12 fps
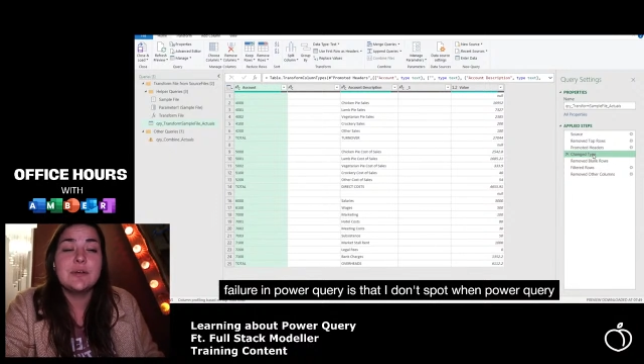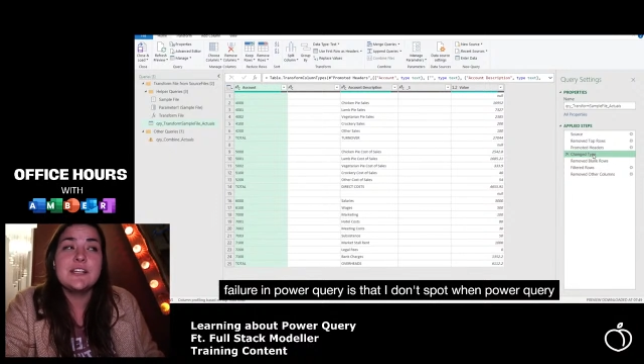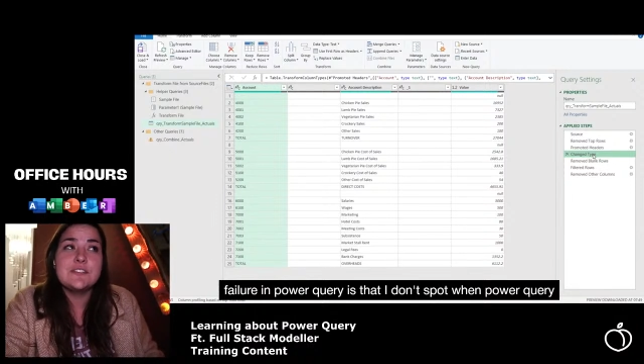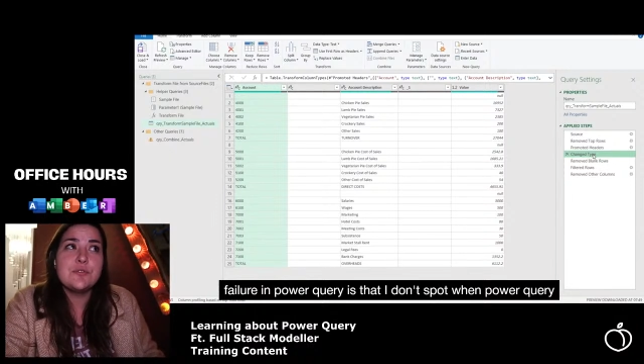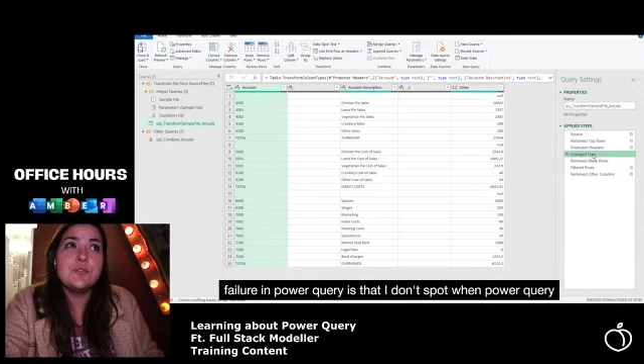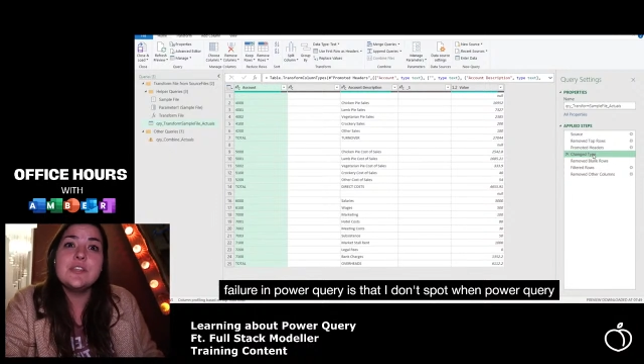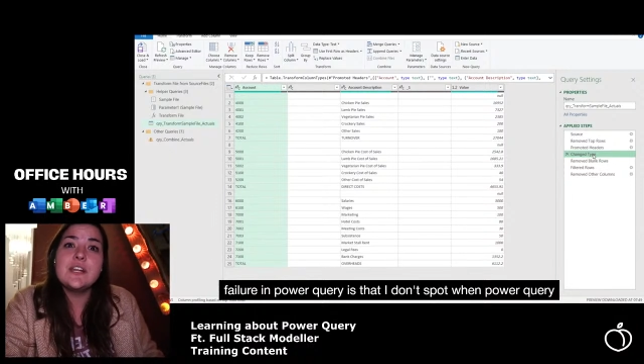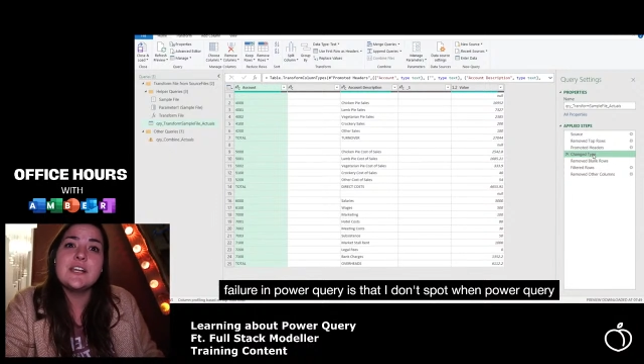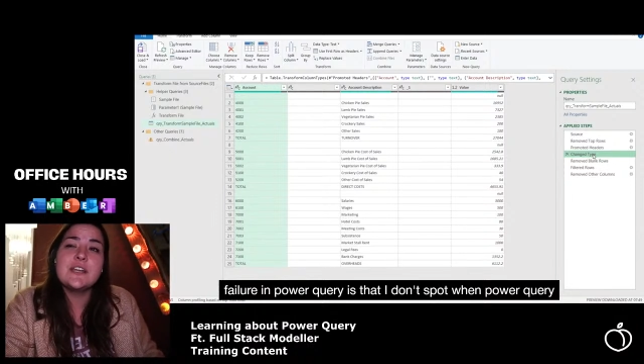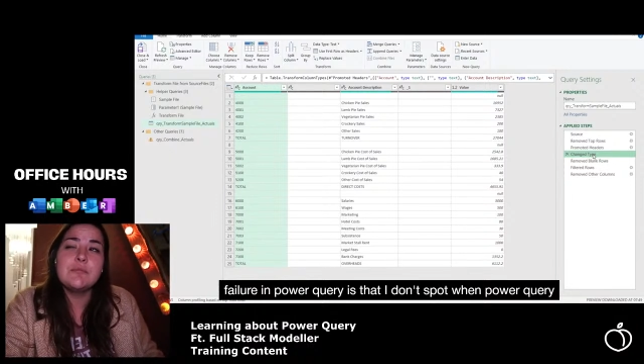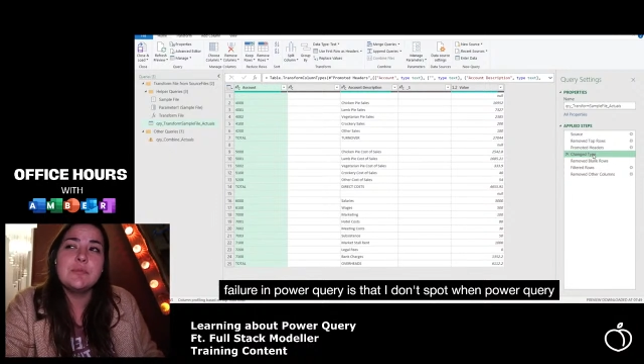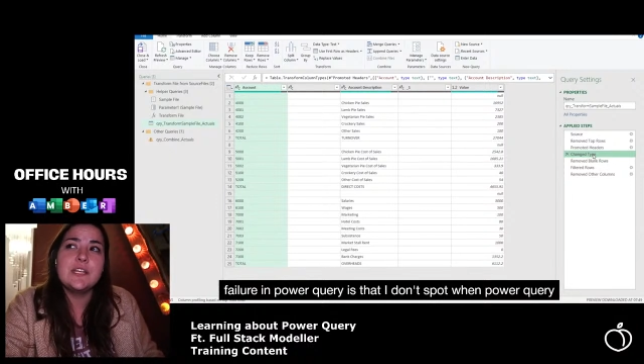It's cool that it
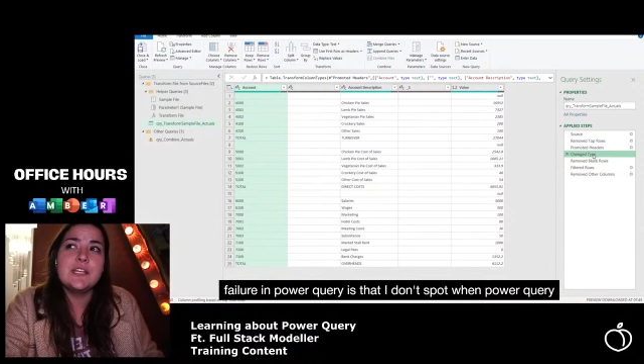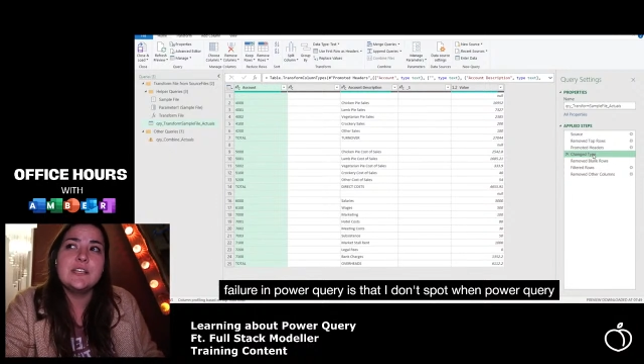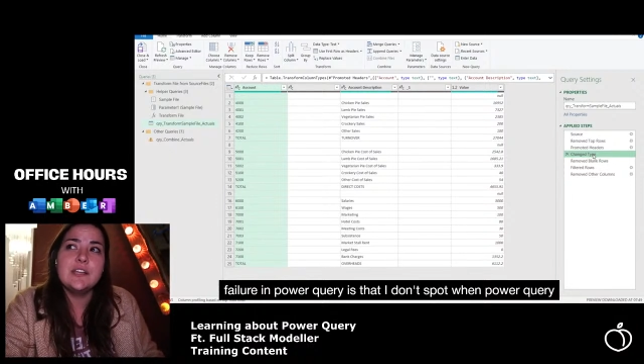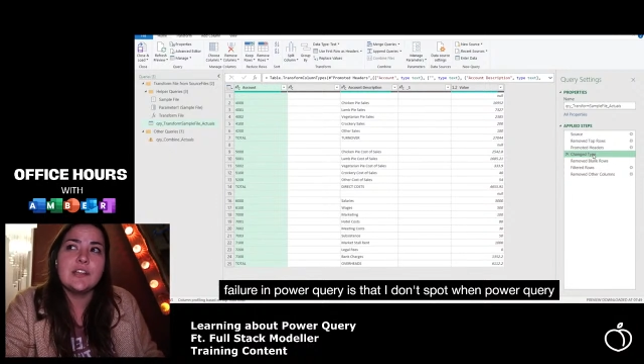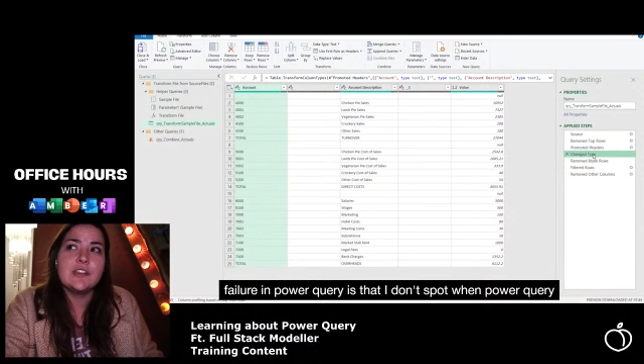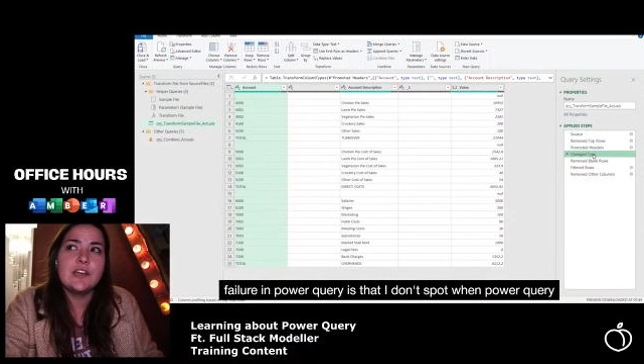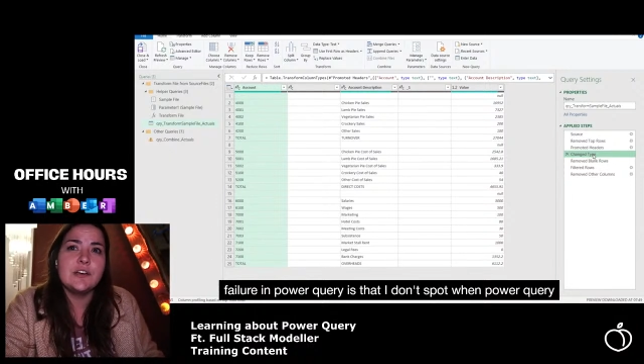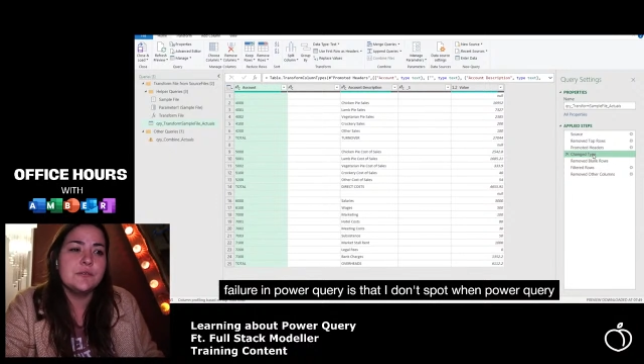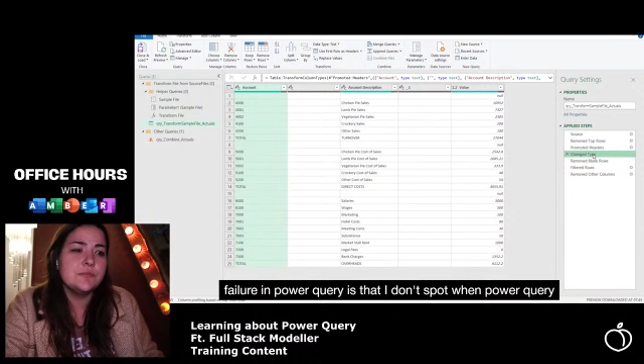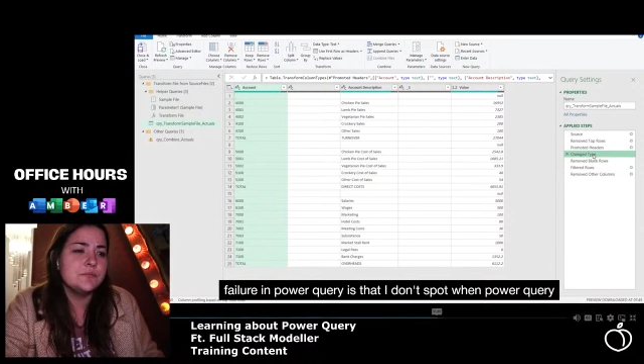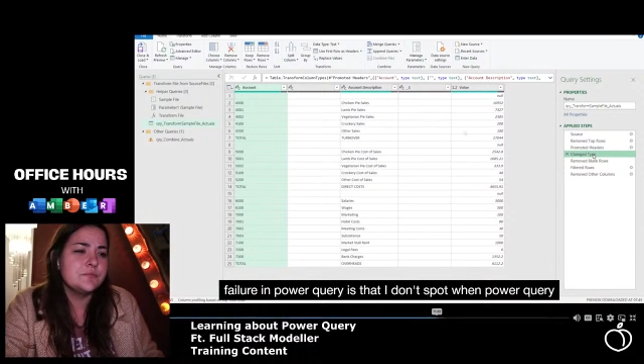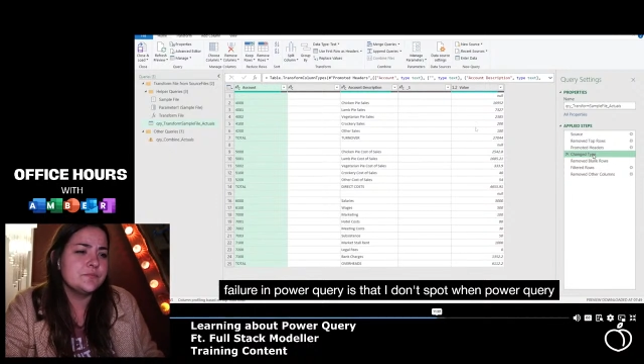can be done
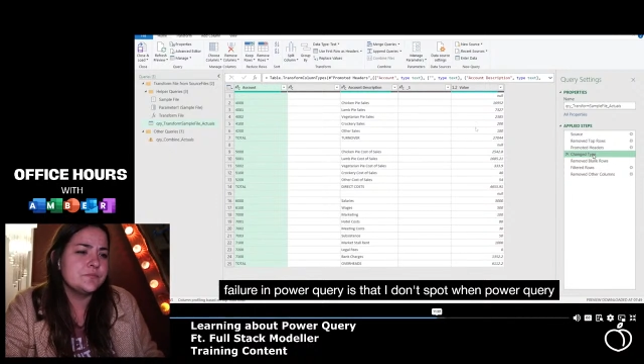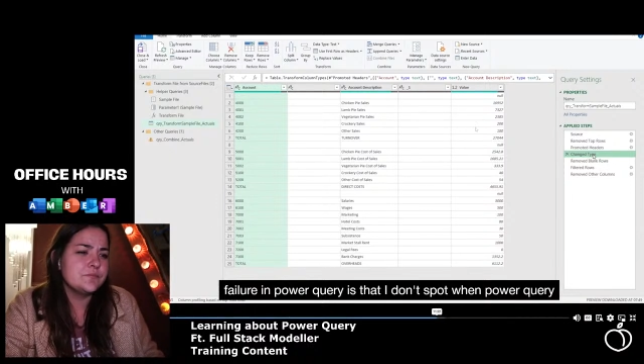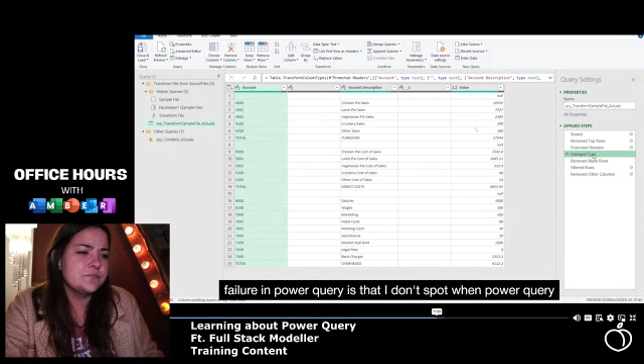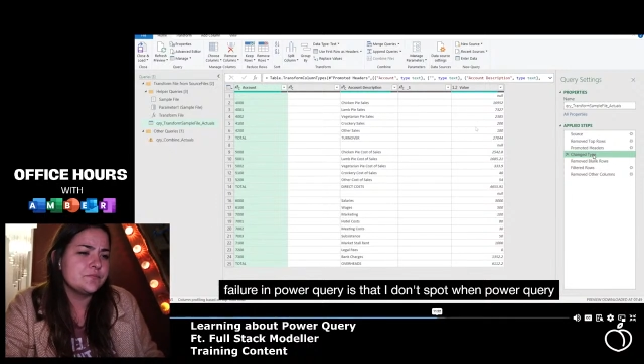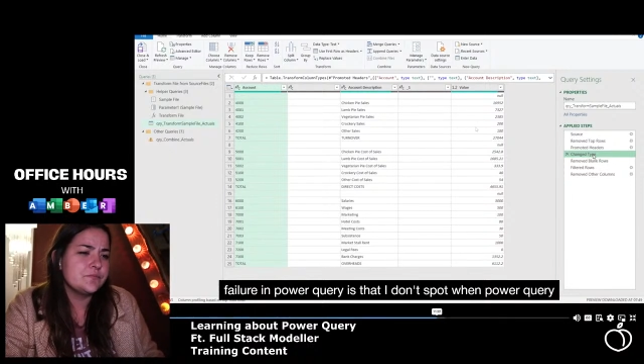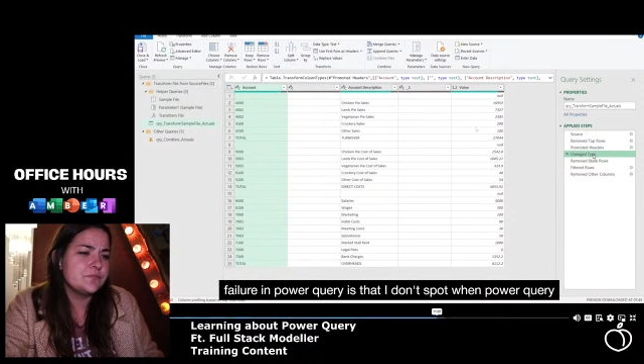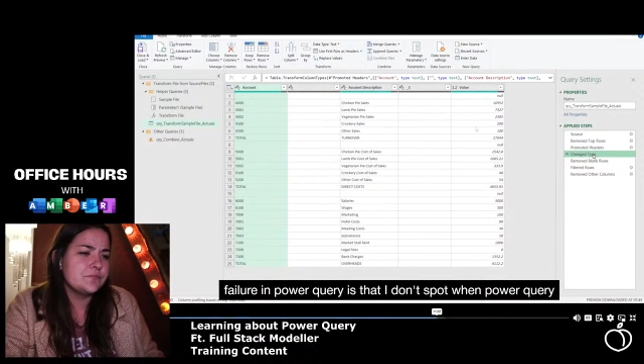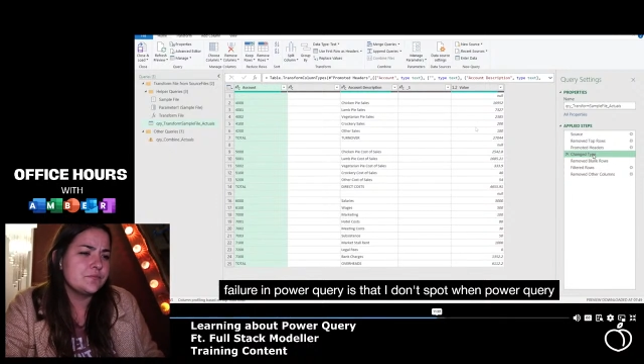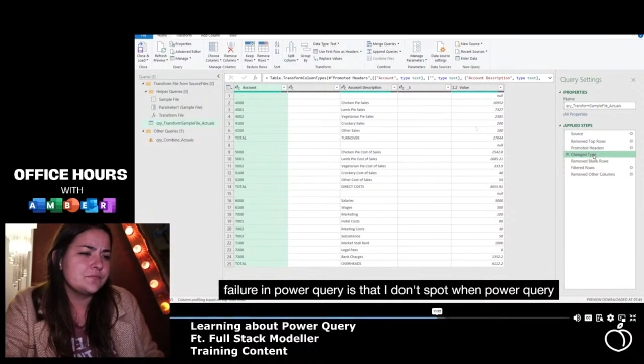though.